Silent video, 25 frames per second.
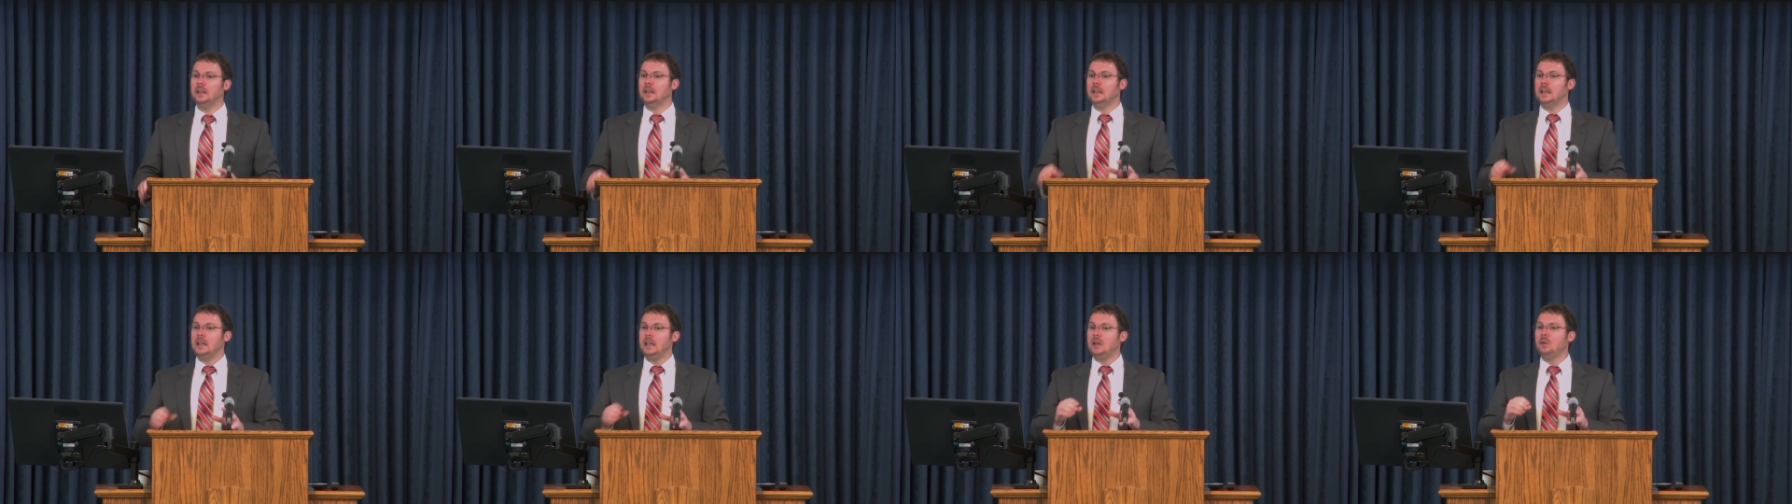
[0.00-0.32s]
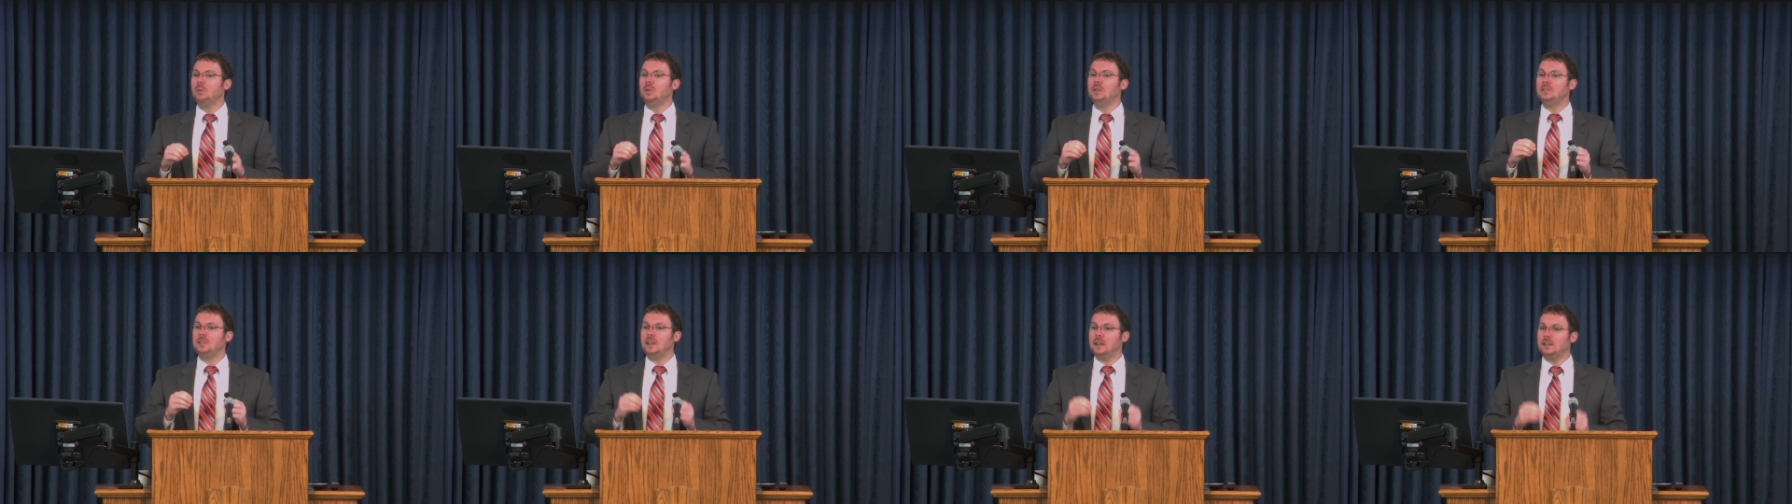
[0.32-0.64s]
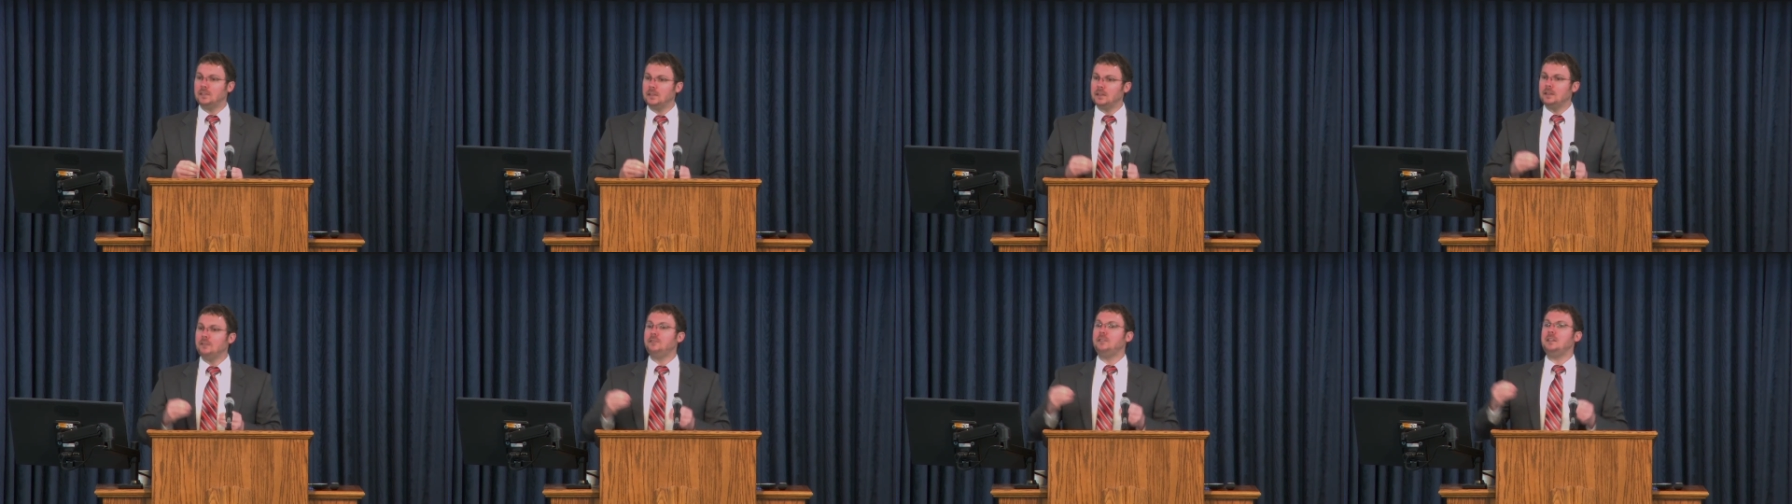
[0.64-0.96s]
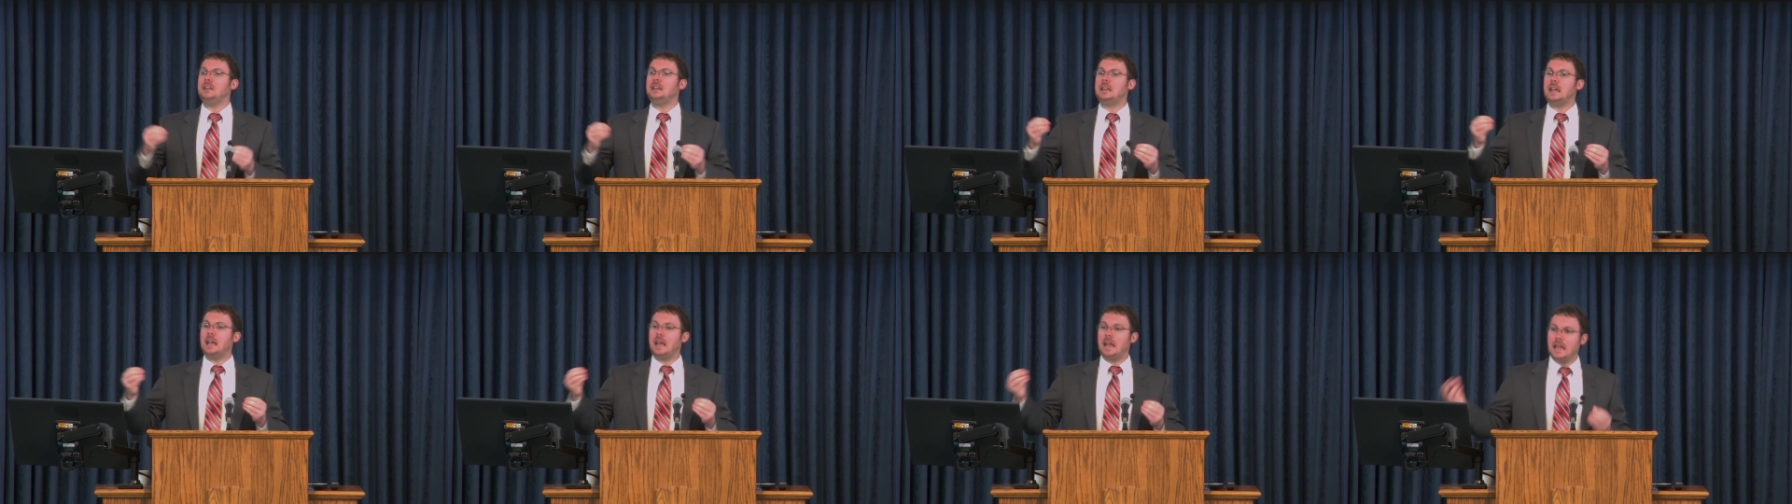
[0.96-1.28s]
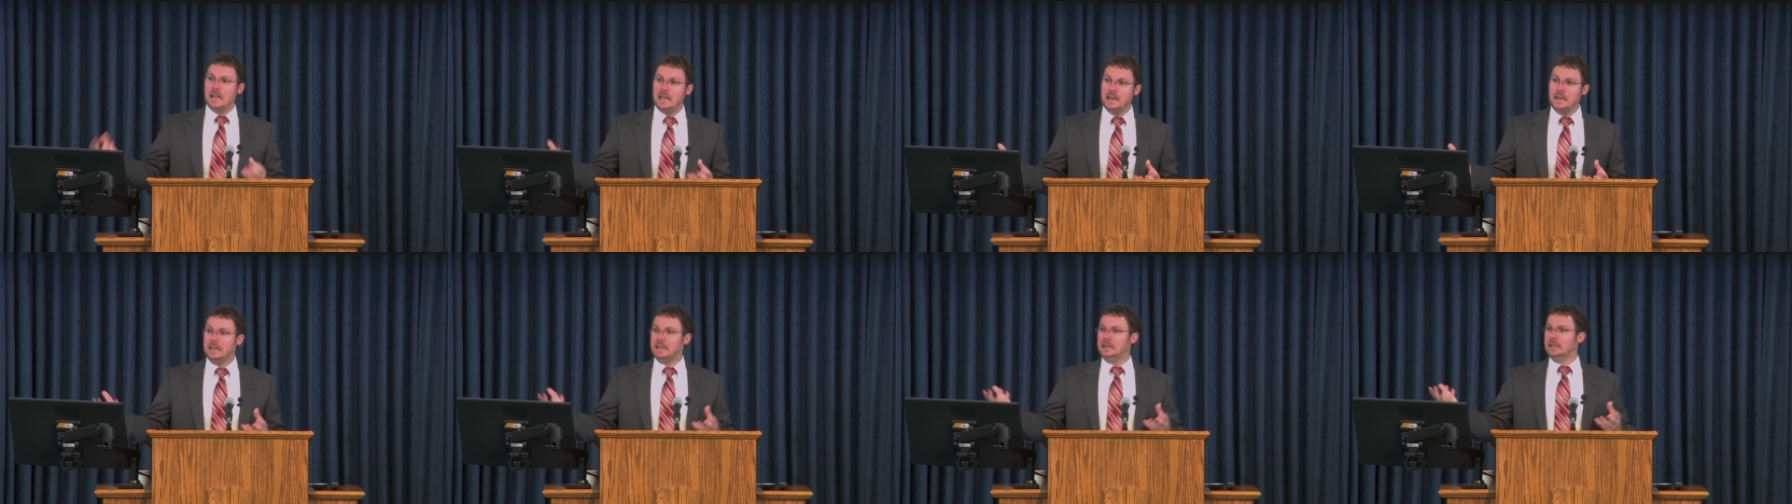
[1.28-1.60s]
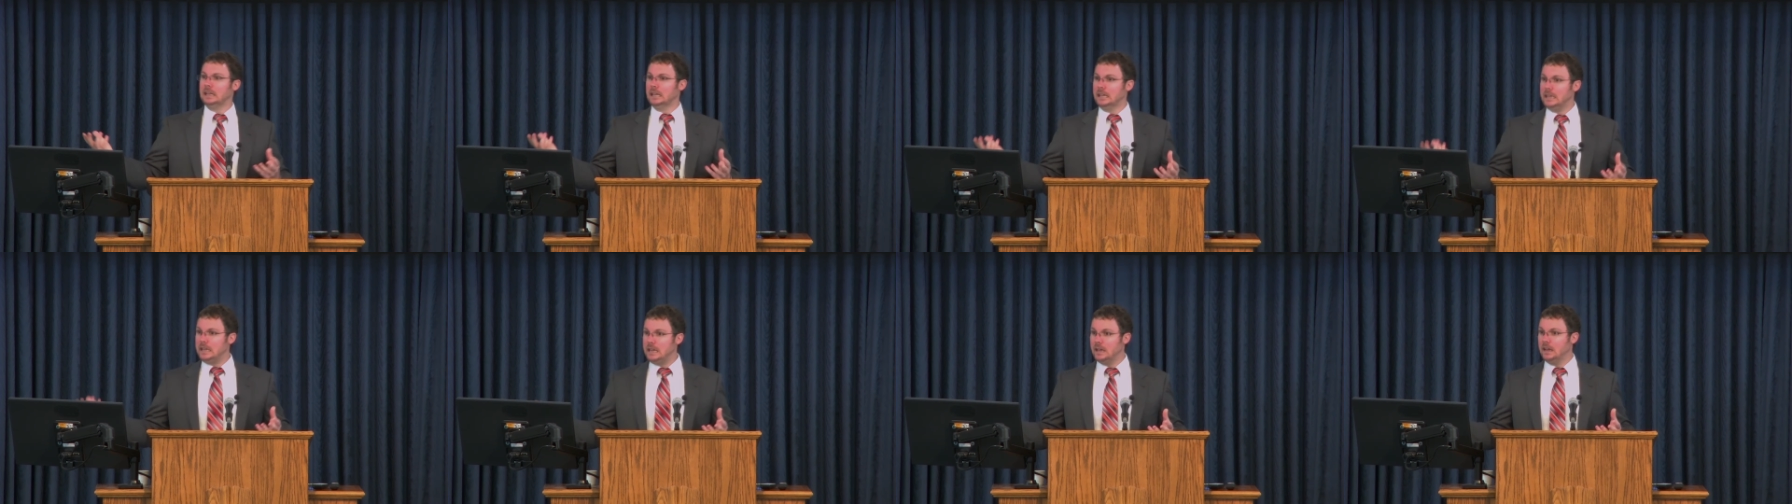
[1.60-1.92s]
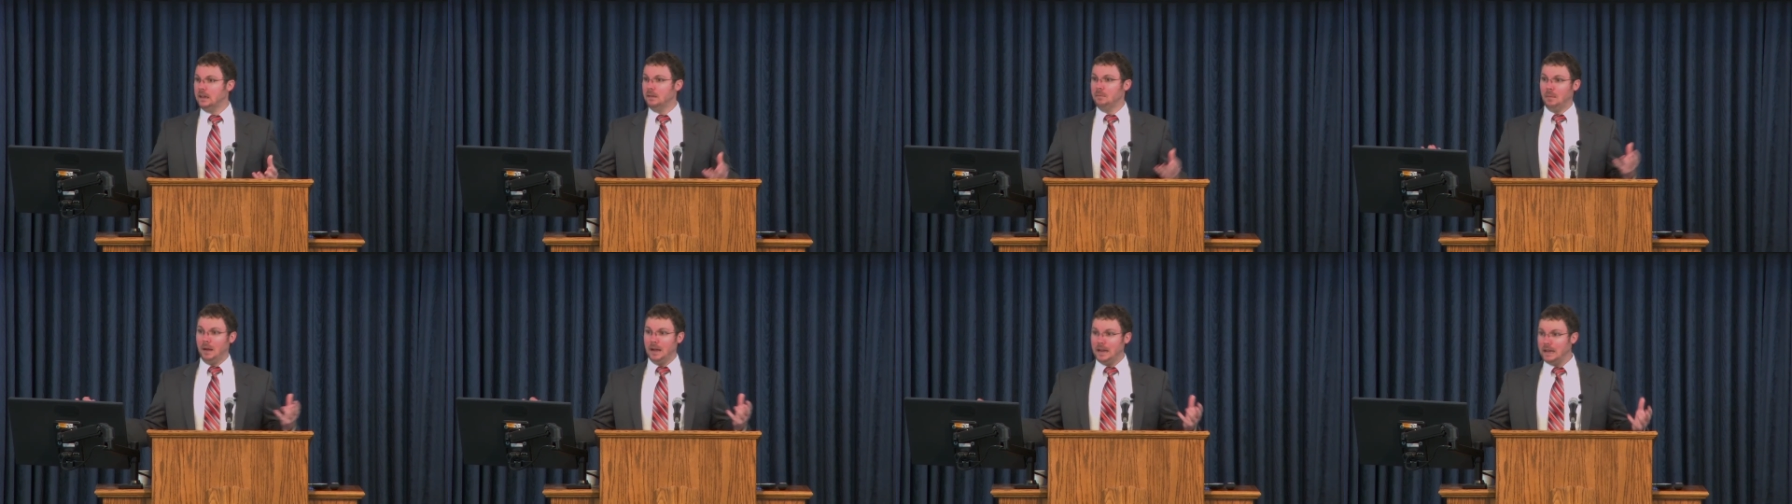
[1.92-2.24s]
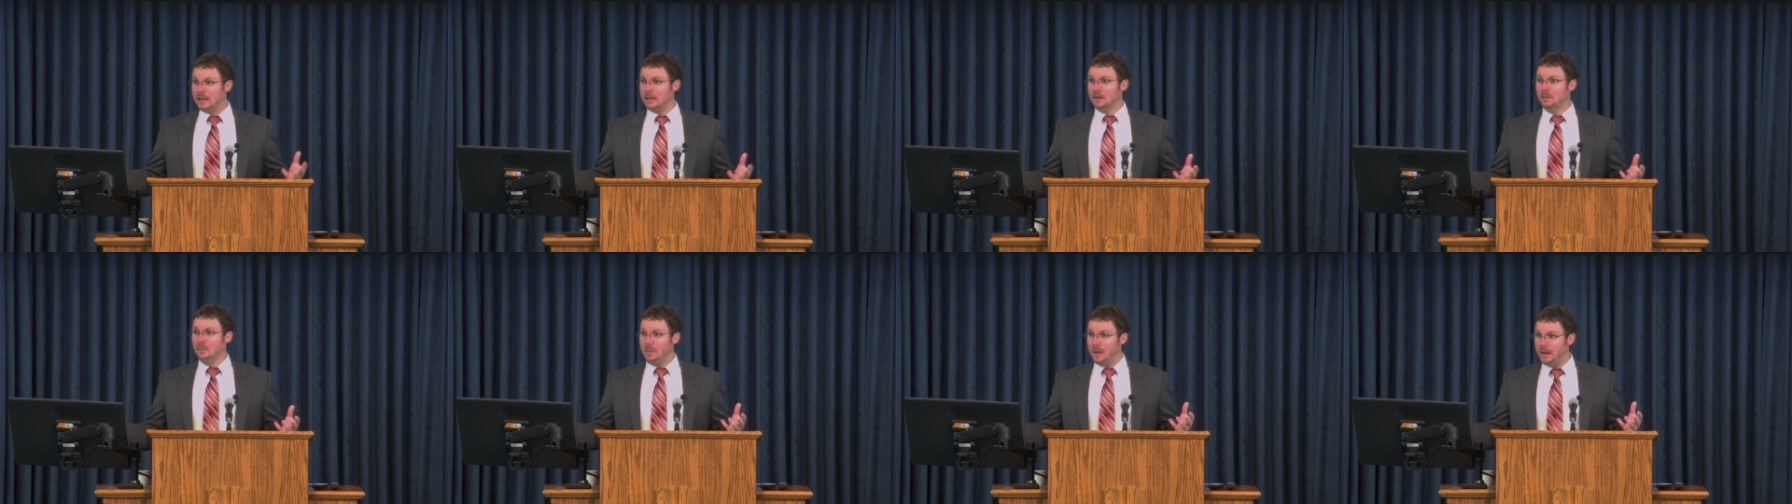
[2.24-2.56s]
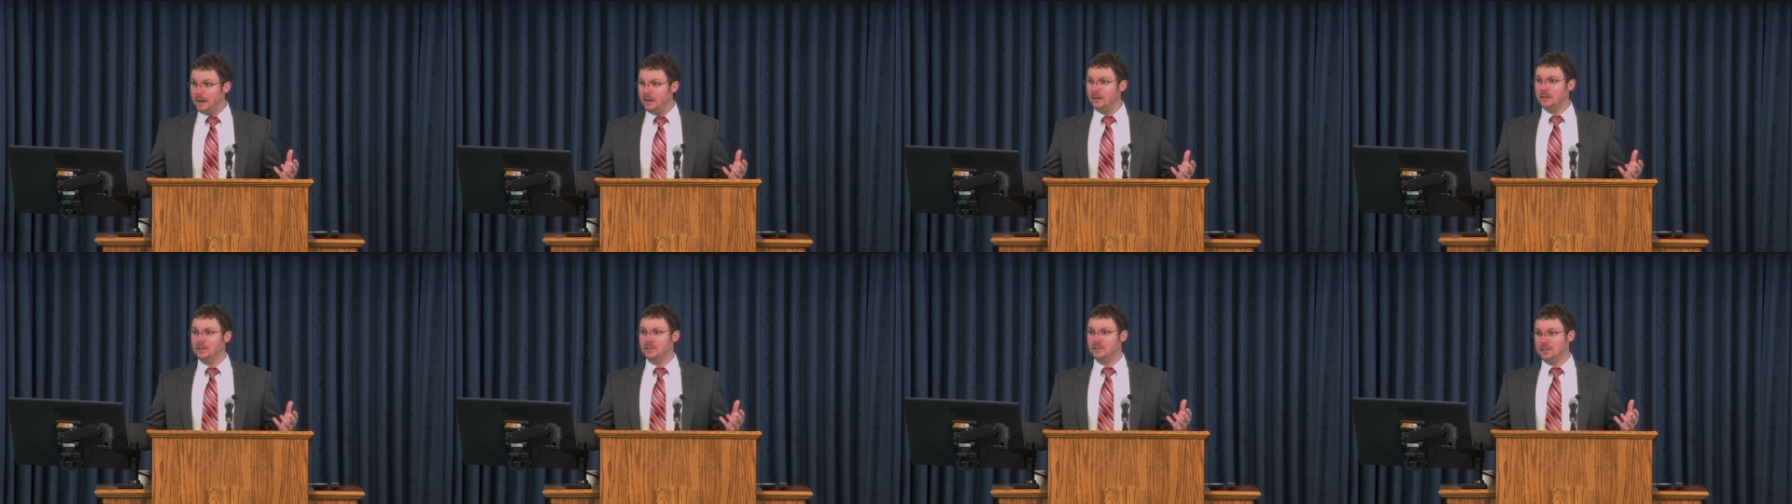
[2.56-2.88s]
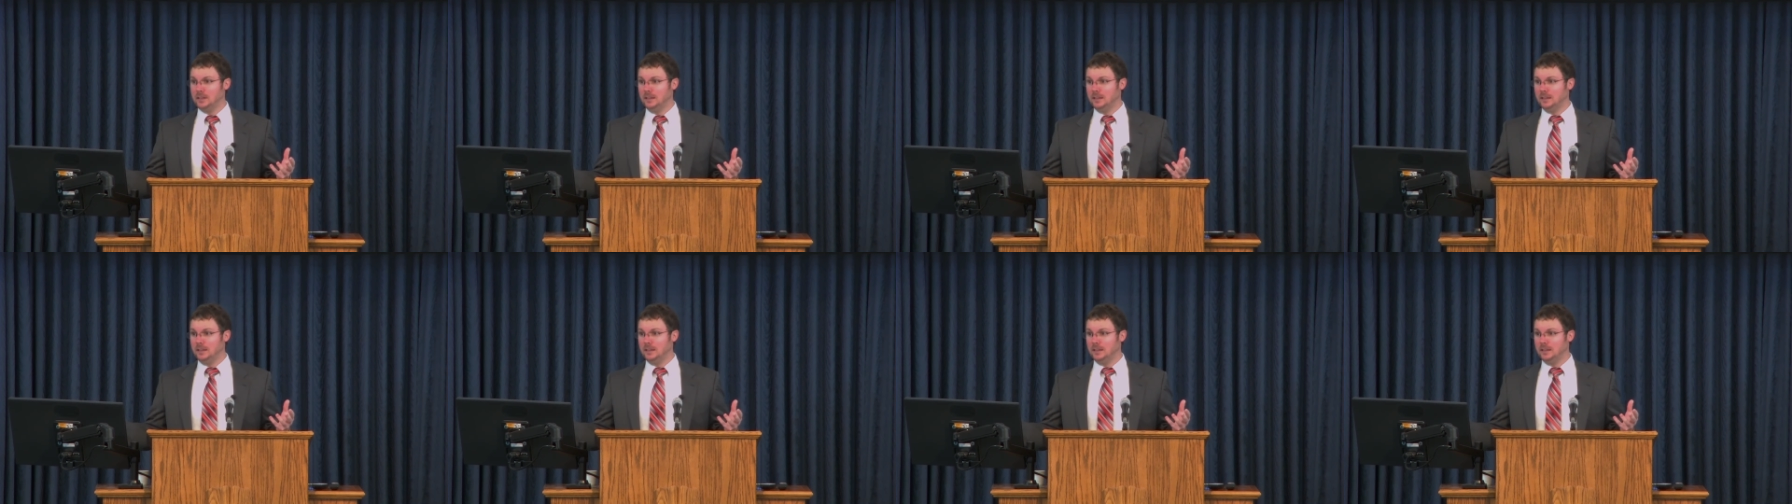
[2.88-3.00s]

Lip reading: it was as if he hated Leah by comparison.